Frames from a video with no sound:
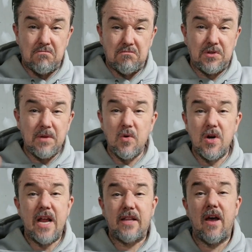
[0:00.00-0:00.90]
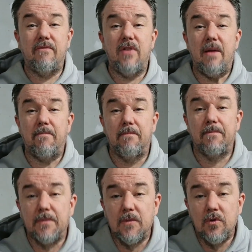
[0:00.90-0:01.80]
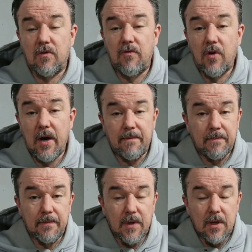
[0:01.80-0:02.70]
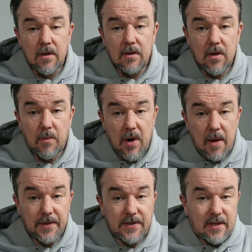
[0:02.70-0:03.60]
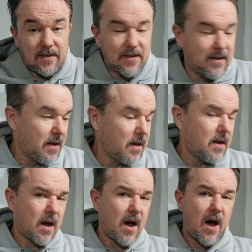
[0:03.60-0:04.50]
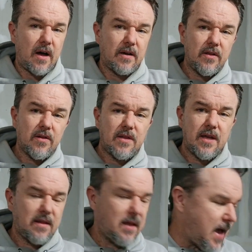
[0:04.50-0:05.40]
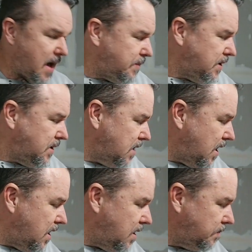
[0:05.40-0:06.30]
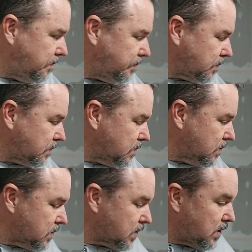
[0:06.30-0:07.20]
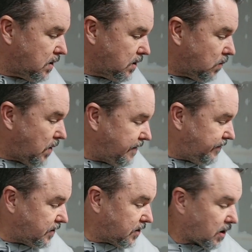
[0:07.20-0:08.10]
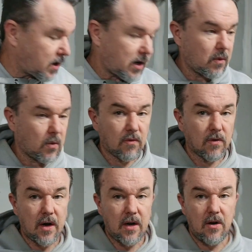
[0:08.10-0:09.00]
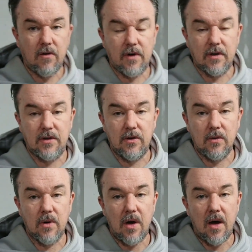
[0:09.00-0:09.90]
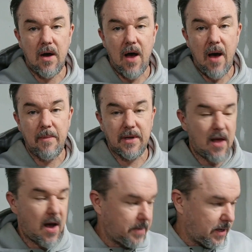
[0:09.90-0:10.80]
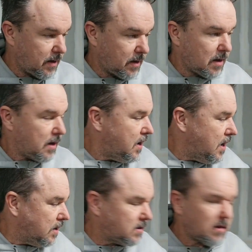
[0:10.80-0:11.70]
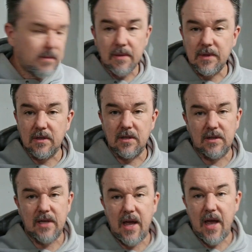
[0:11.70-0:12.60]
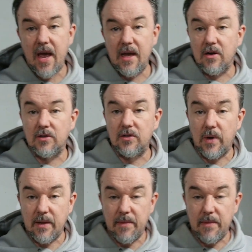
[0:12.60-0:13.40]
Somewhere in that time frame. Look for it. No promises. Another thing that happened, the wife and daughter were running over to Hobby Lobby, and sometimes I'll just say, hey, here's 20